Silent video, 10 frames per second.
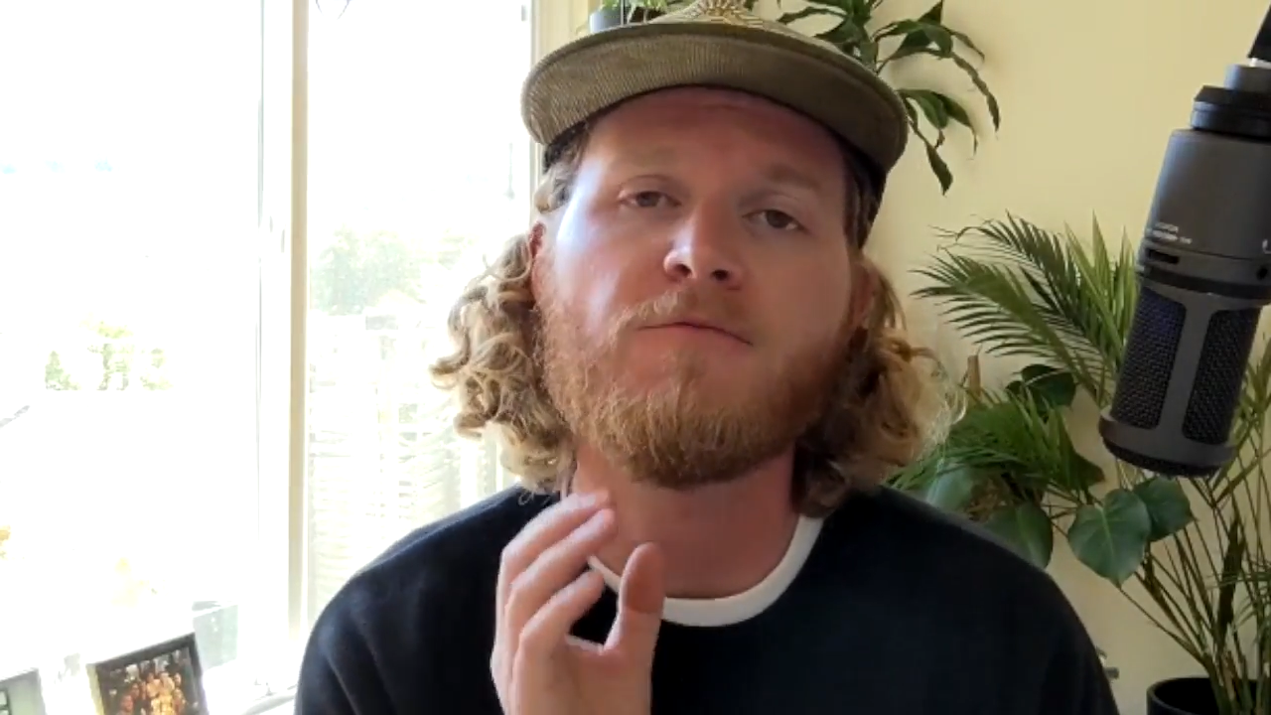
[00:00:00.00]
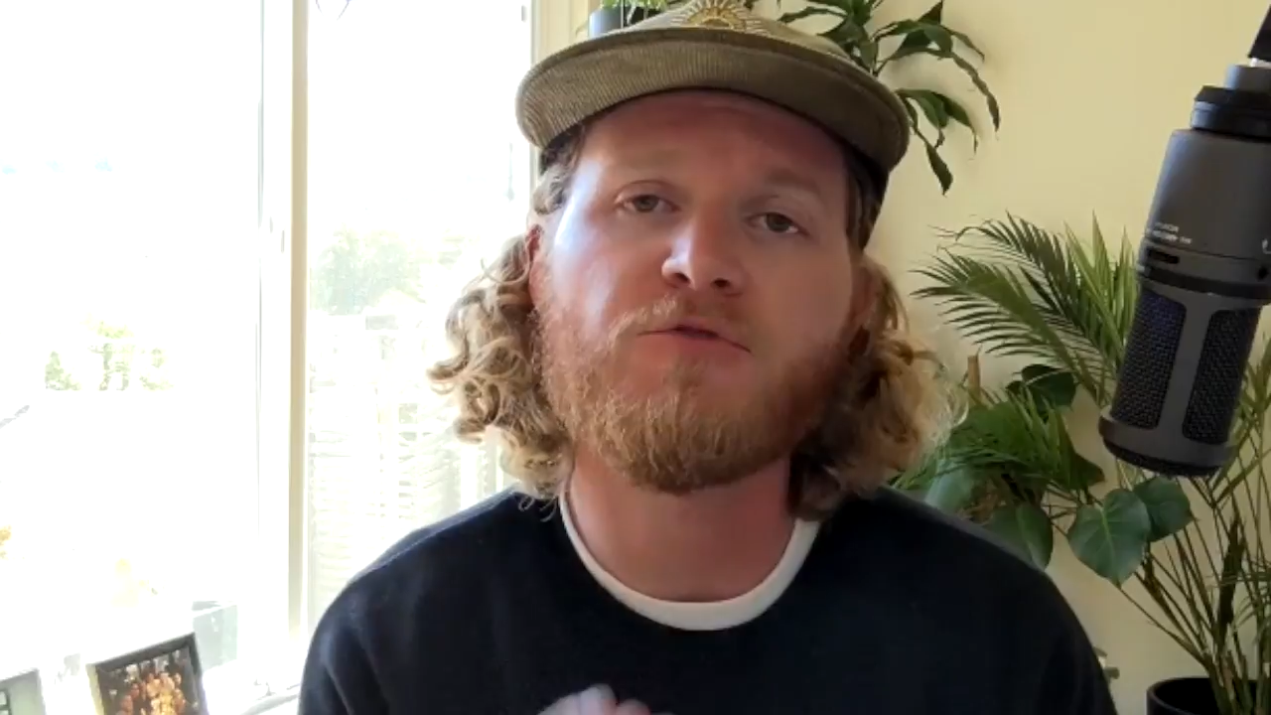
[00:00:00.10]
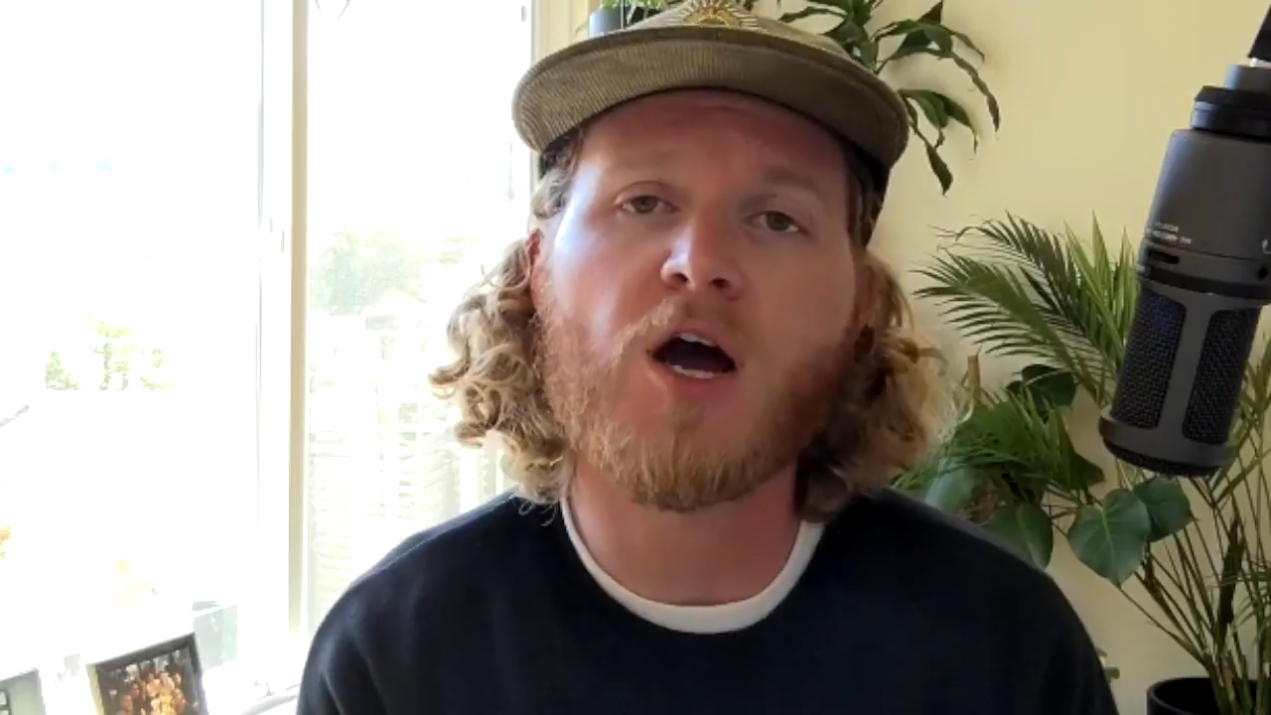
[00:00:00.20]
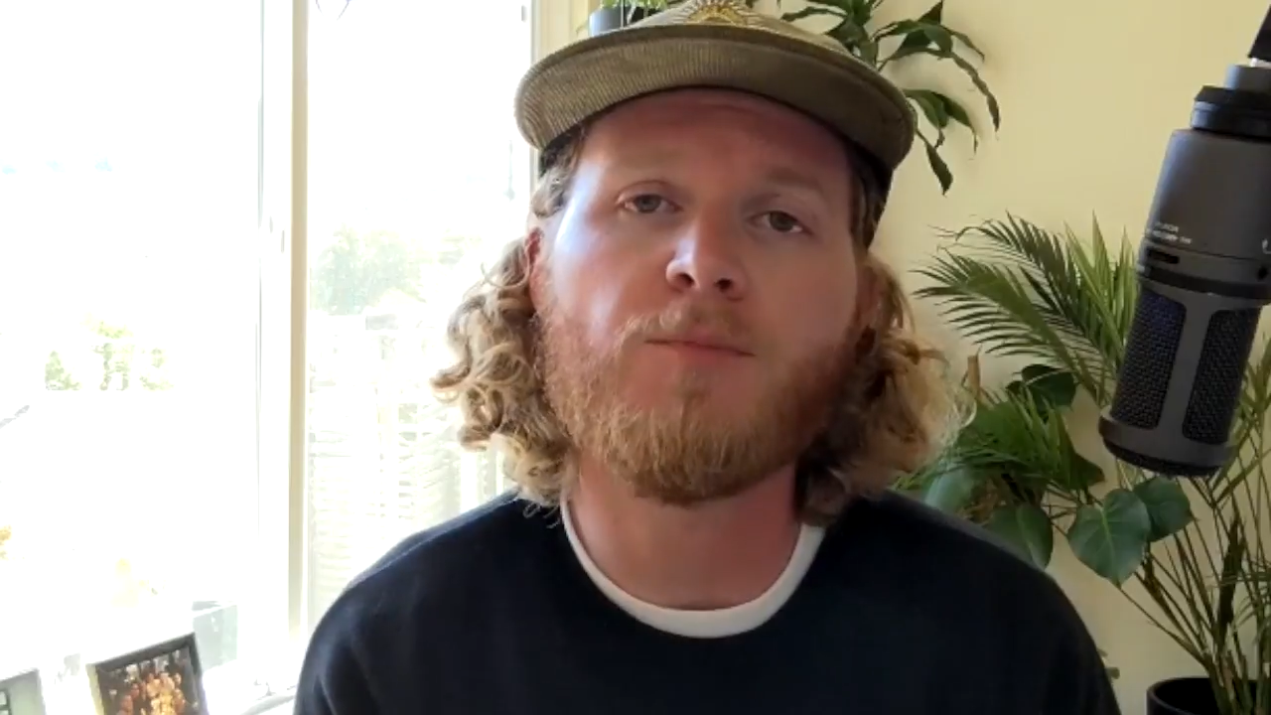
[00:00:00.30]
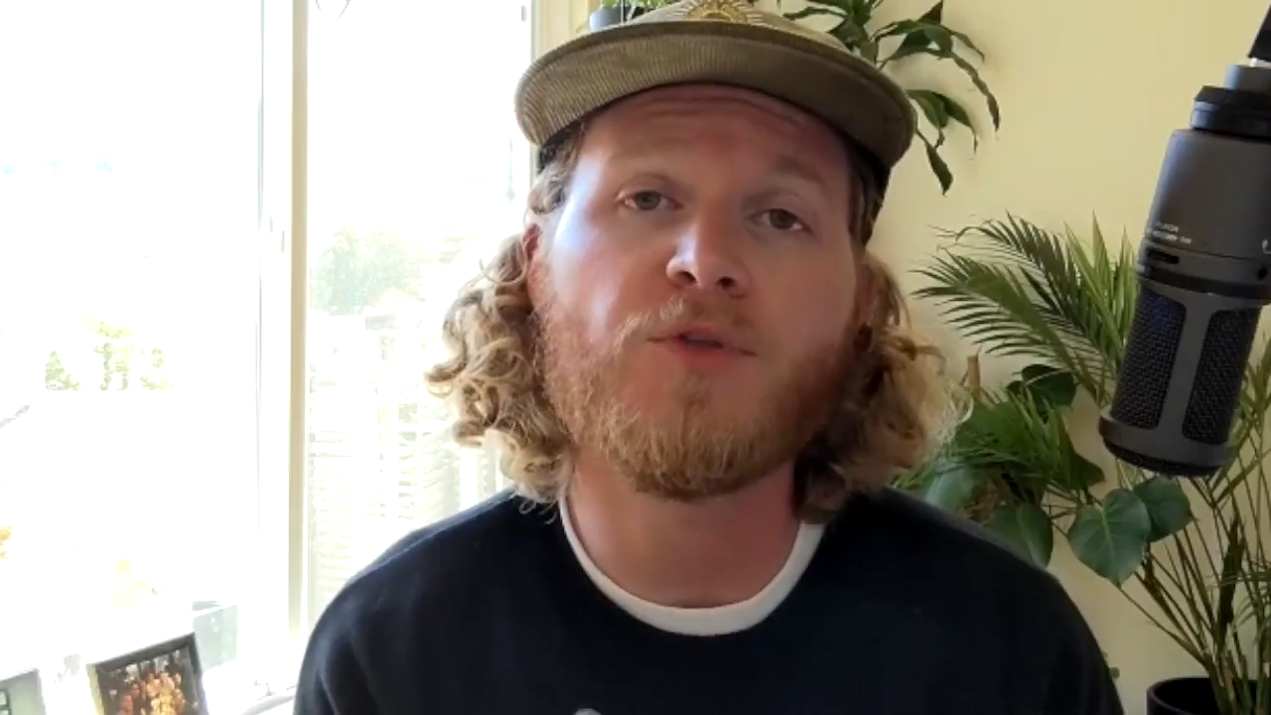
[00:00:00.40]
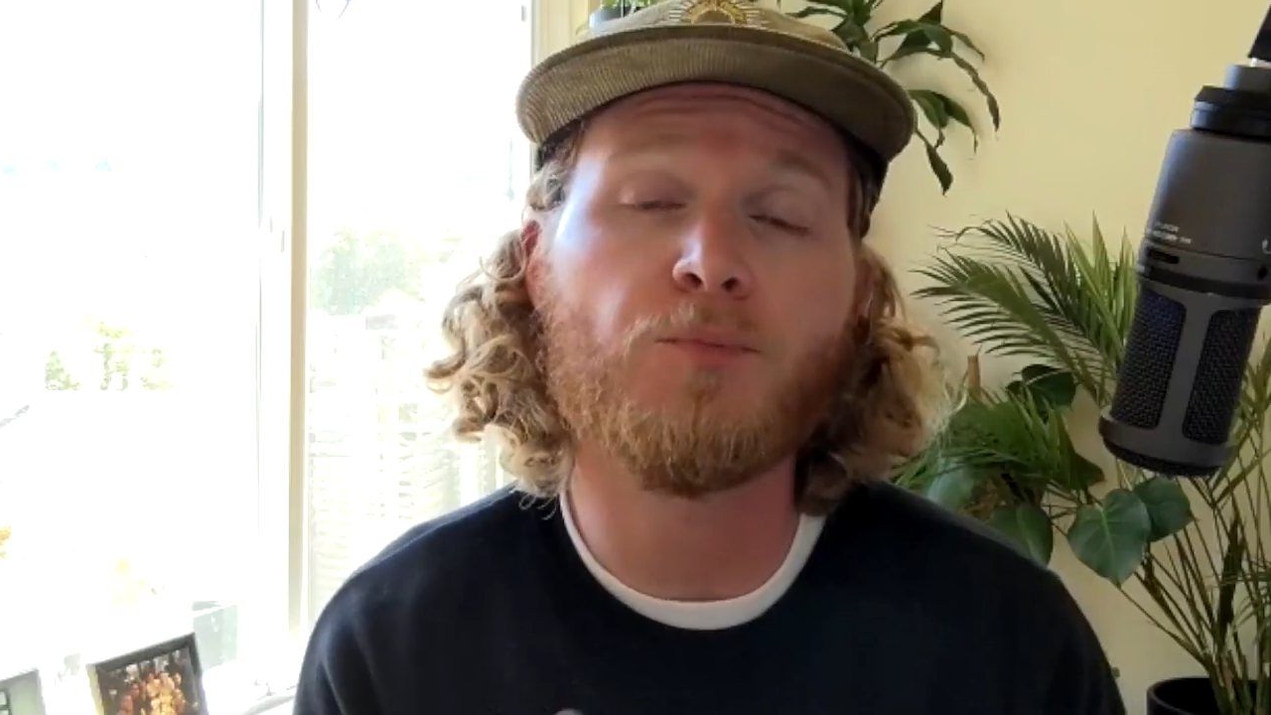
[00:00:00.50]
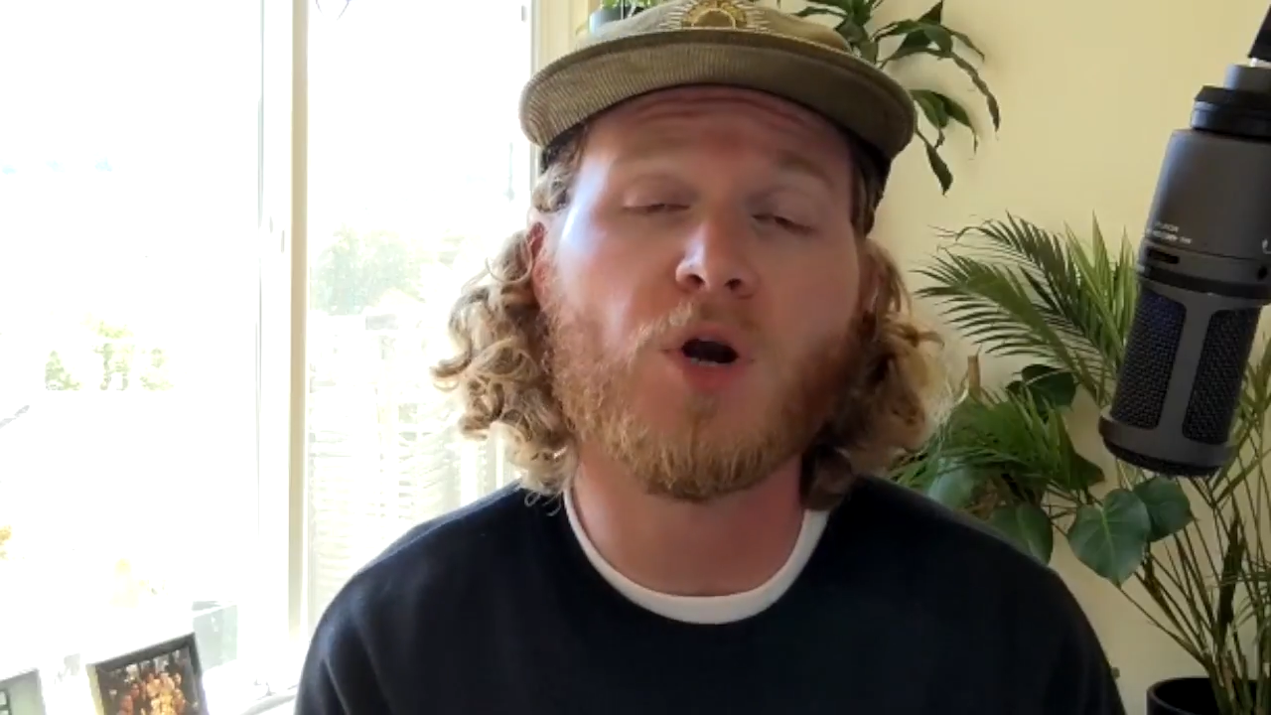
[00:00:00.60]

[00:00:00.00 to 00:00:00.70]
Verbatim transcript: from the